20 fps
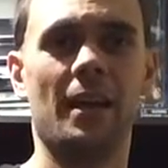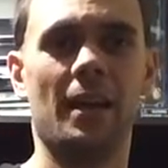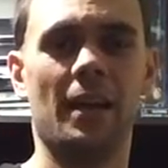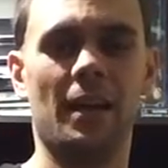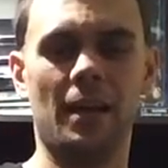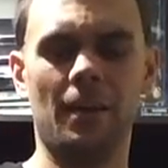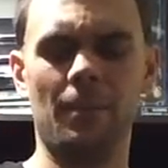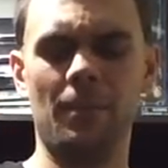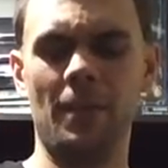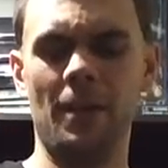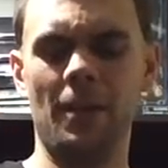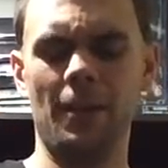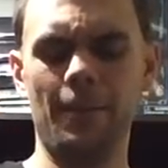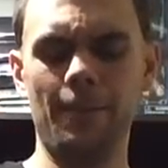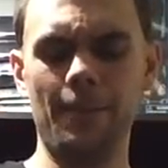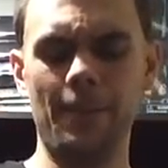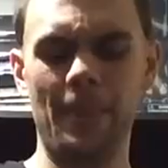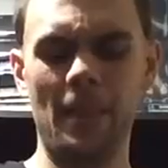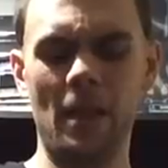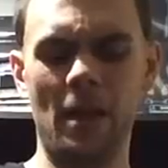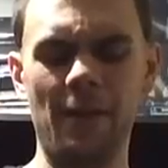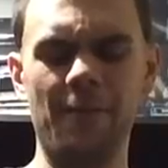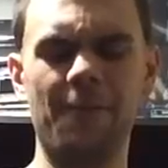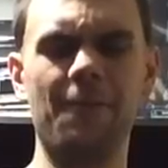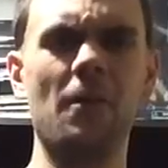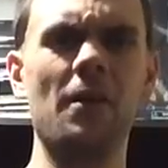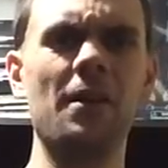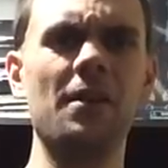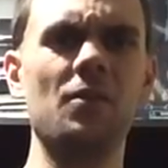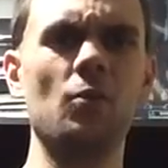I
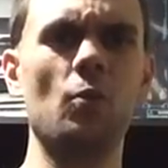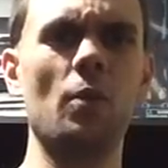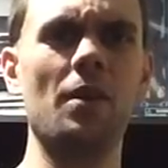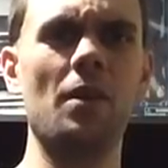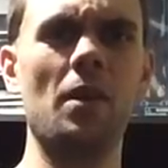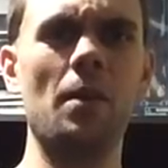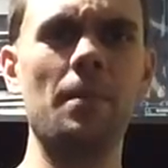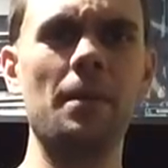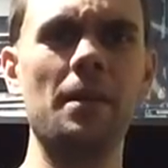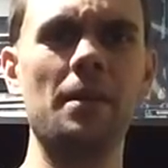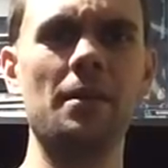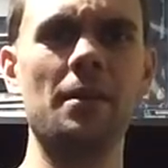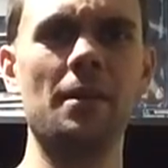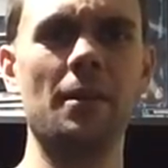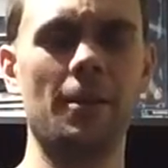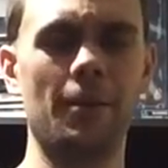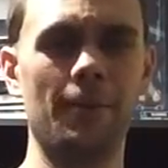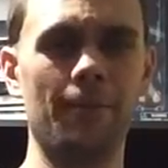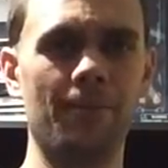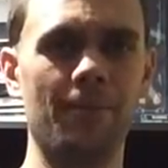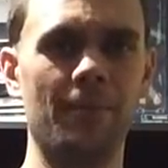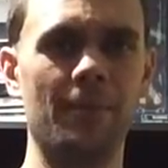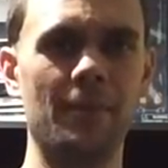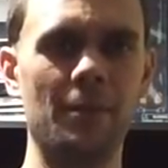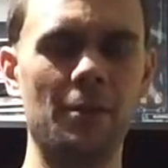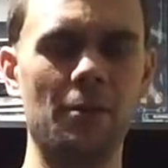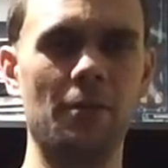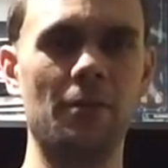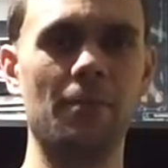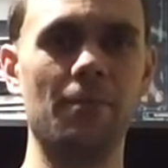find when I'm in
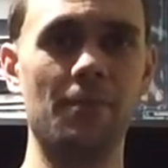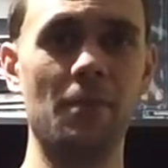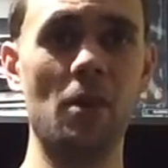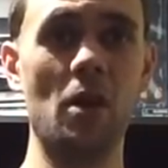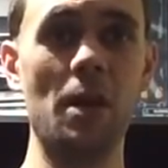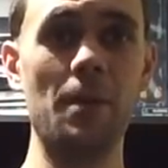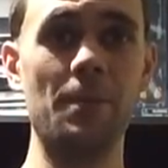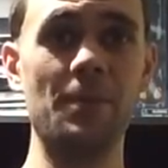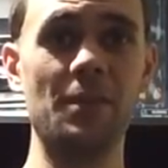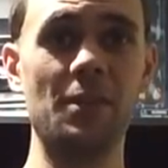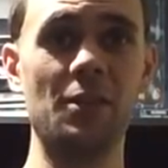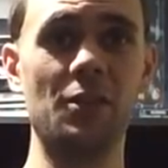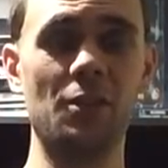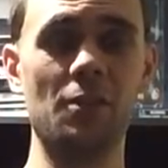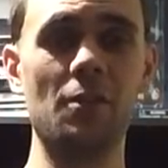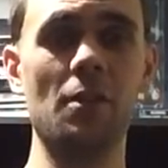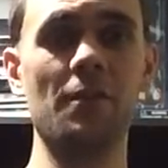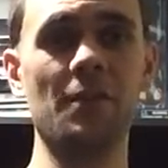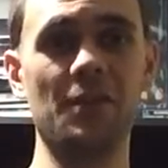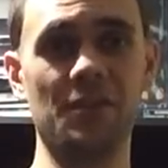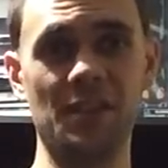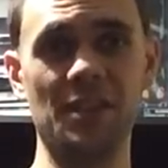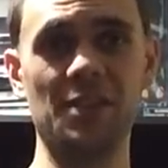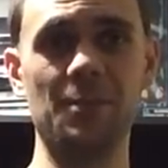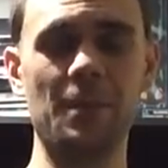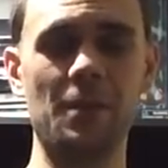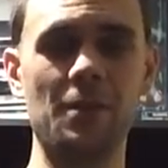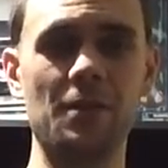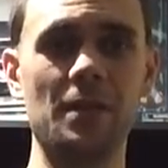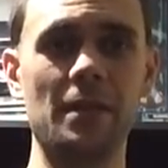the high position, obviously it's
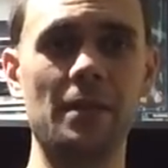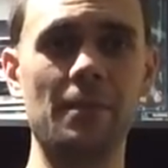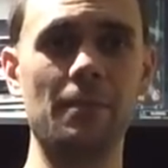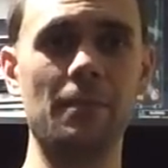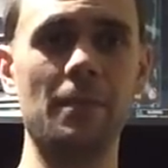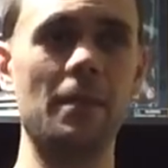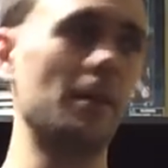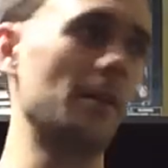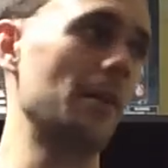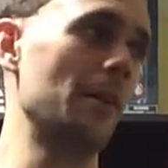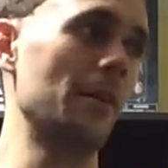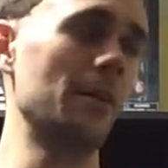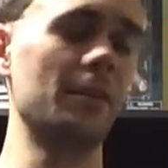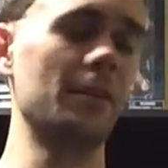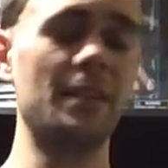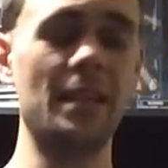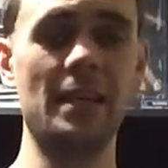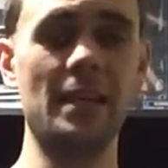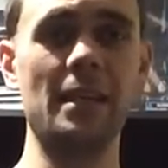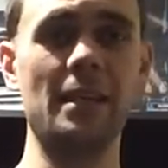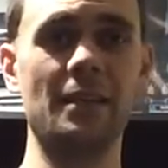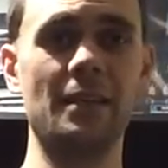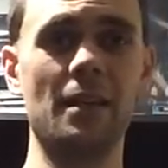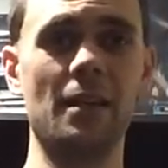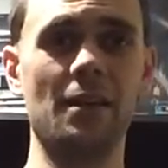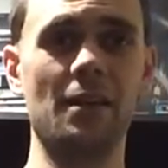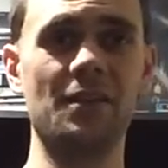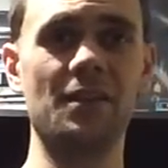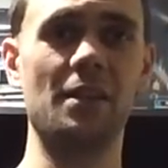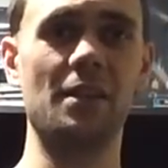because I'm taking out
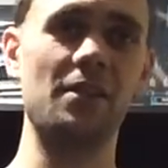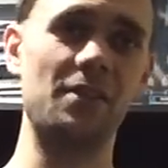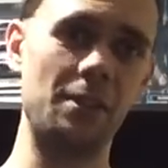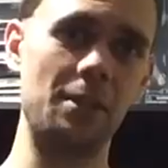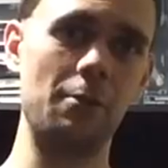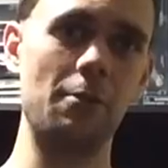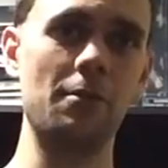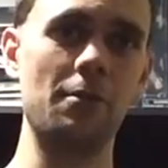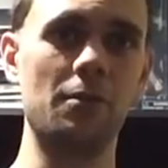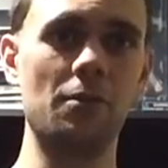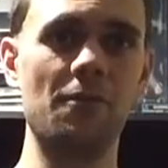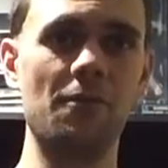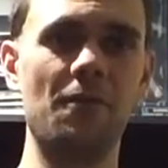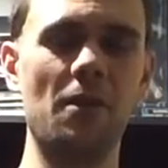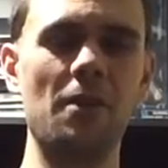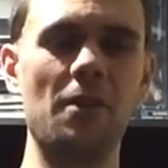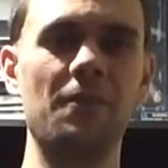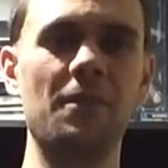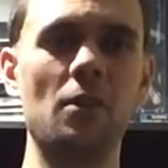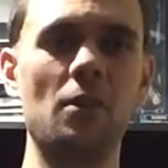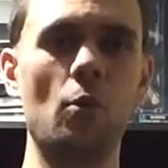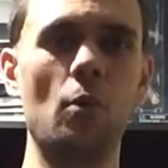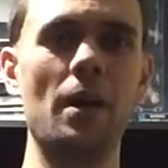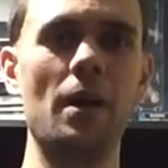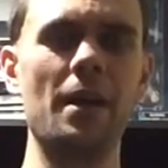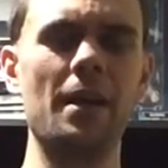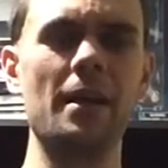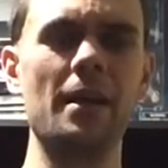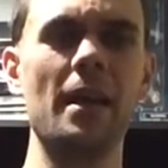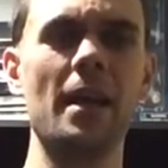targets that are 0 to 5 feet
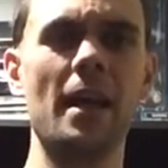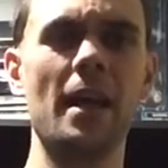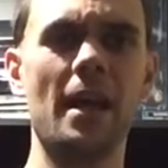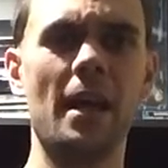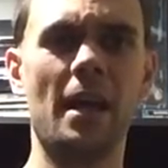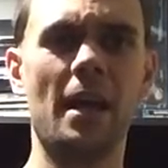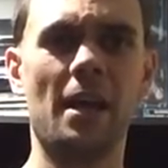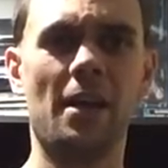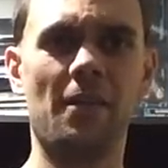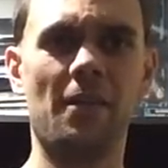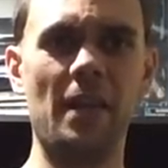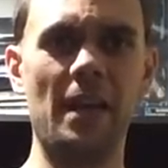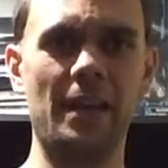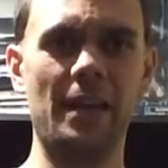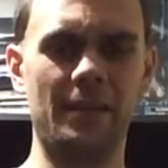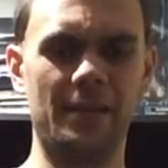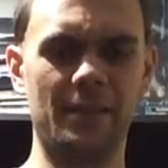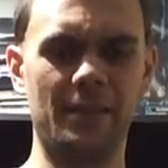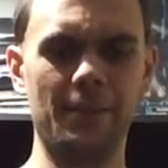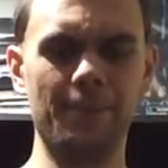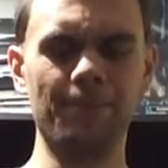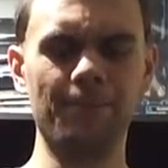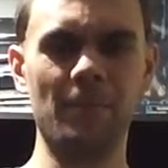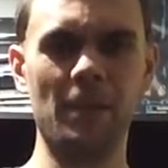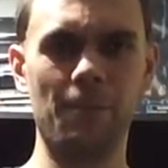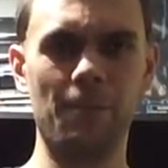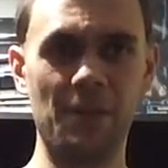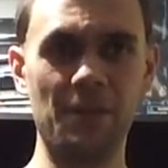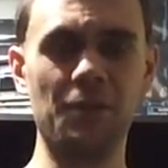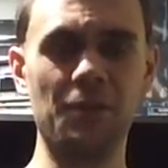away, that
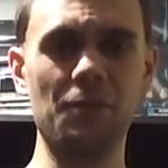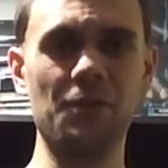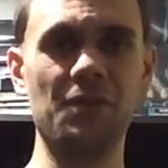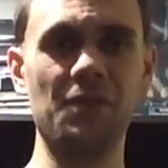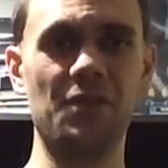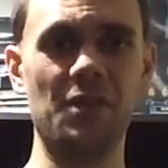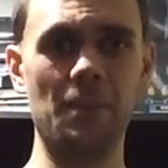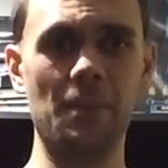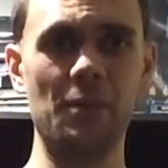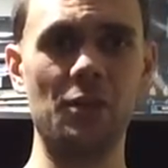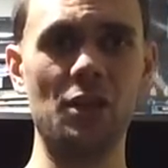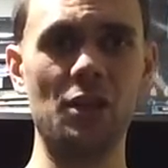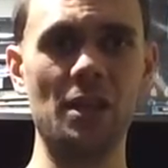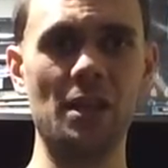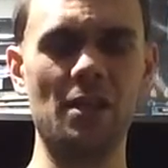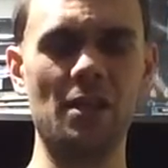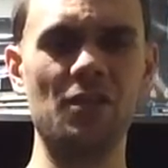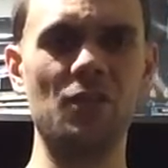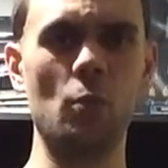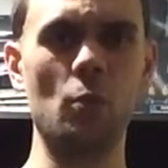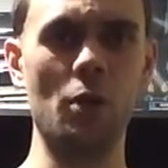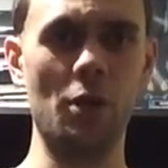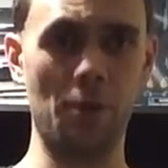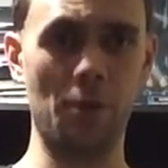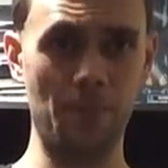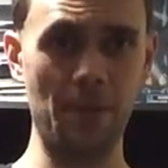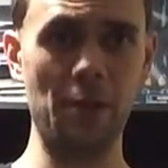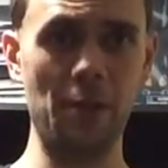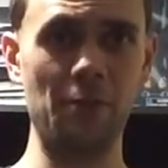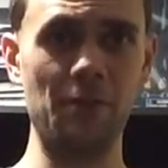pistols and submachine guns
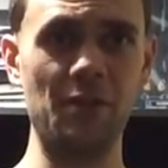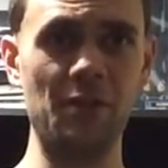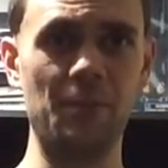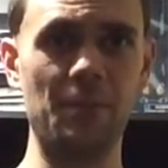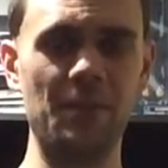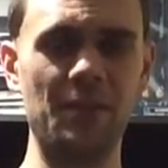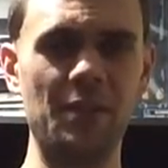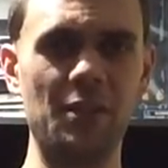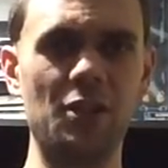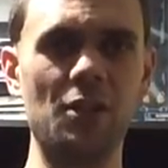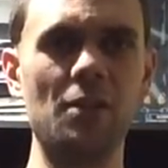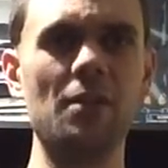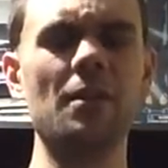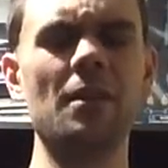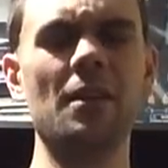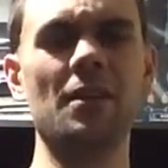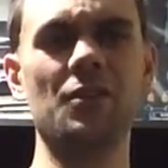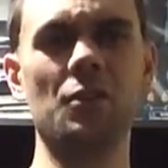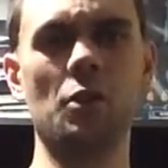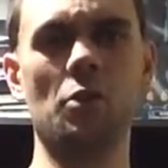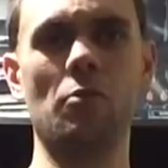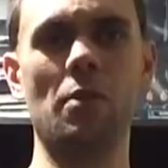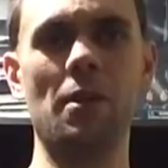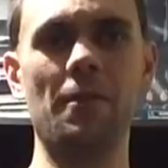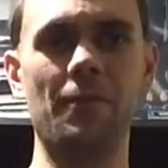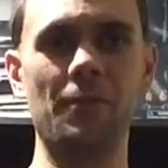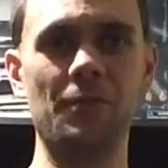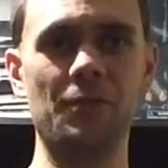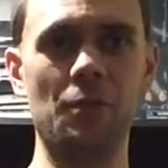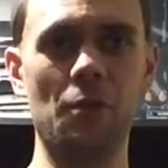work better in this position. Assault
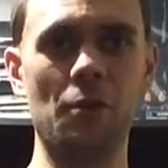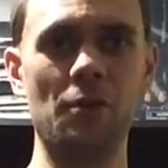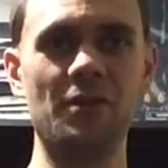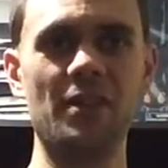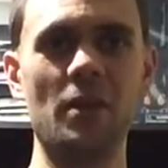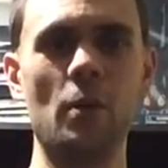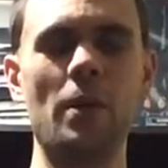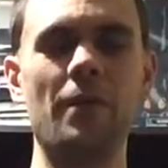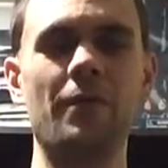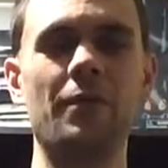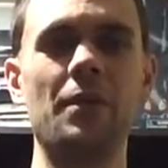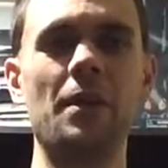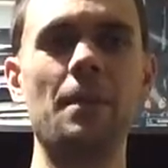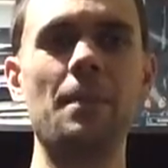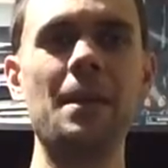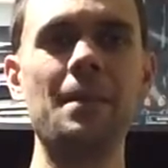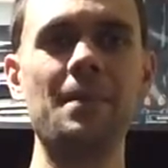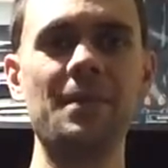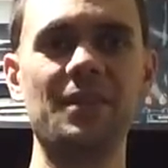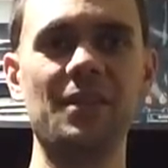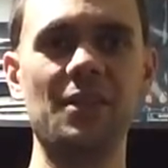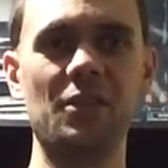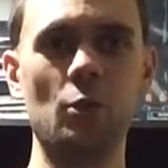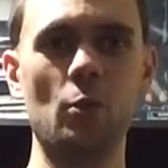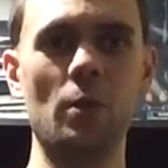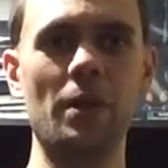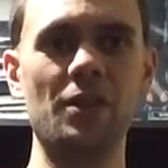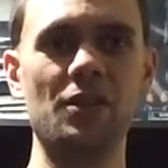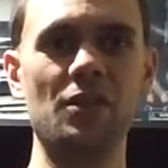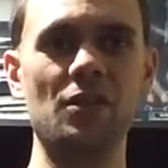rifles don't. However, there may be
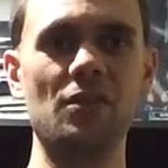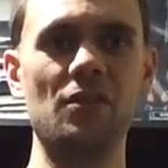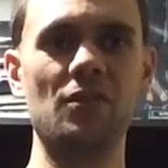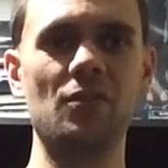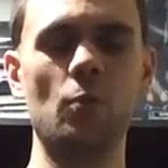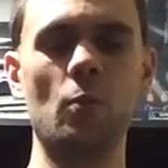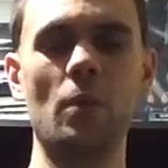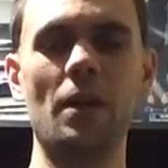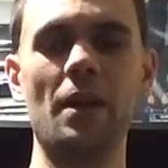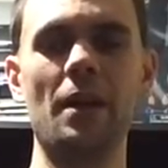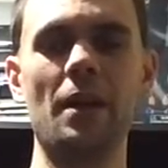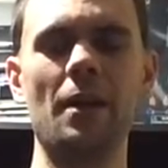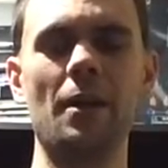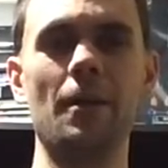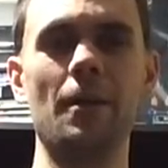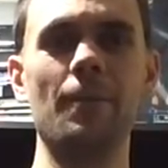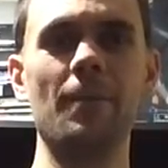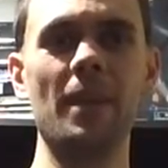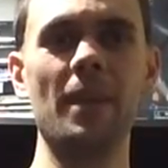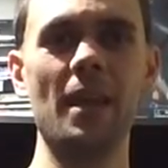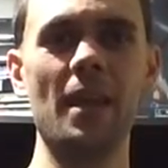situations where